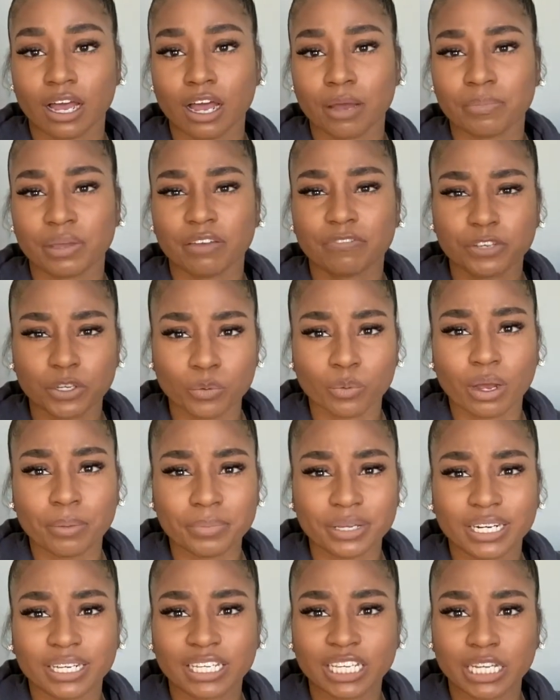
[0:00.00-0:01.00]
If you want me
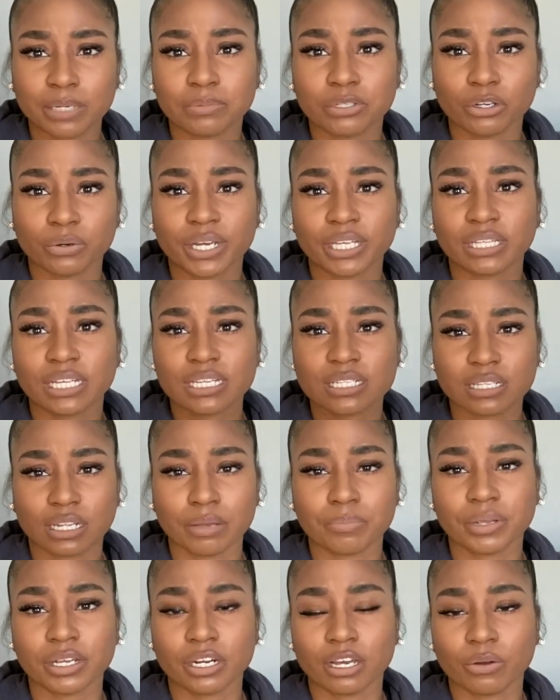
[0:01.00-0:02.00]
to keep doing these, let
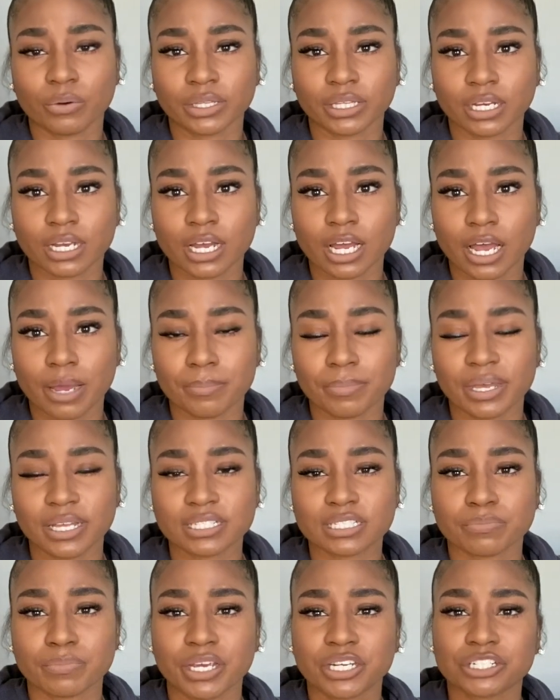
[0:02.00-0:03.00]
me know in the comments.
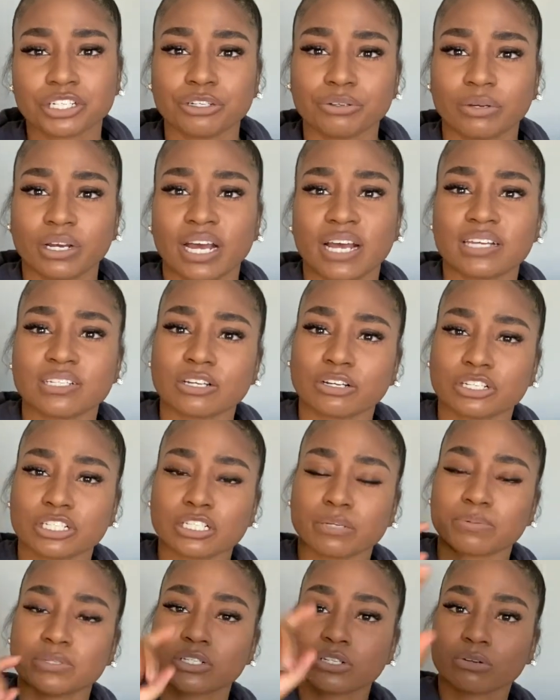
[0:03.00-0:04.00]
Make sure you guys are
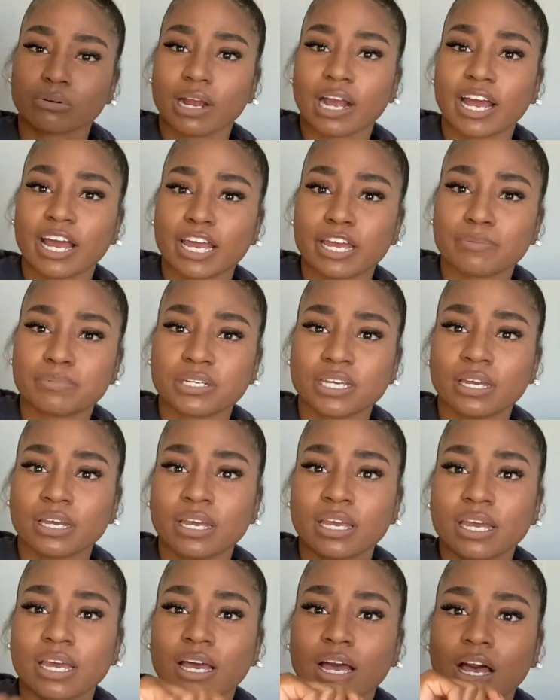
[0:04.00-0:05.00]
subscribed
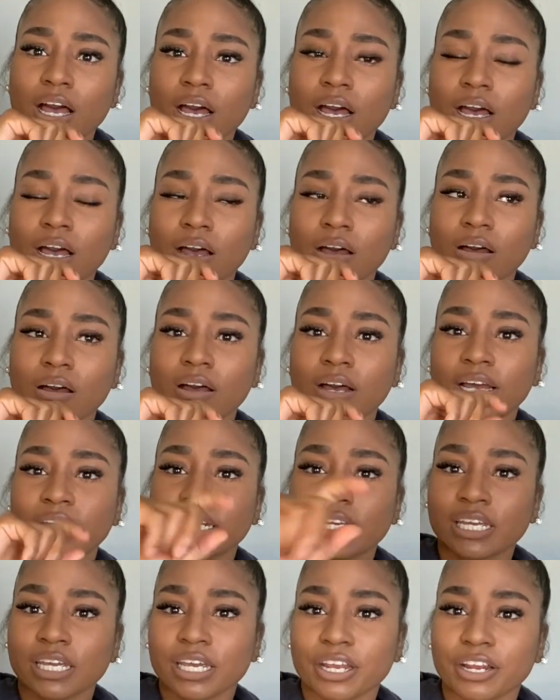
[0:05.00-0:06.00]
on
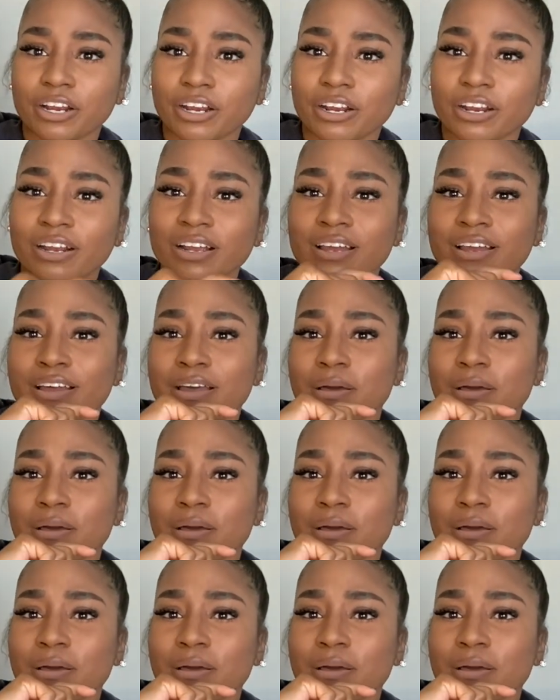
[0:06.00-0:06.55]
here.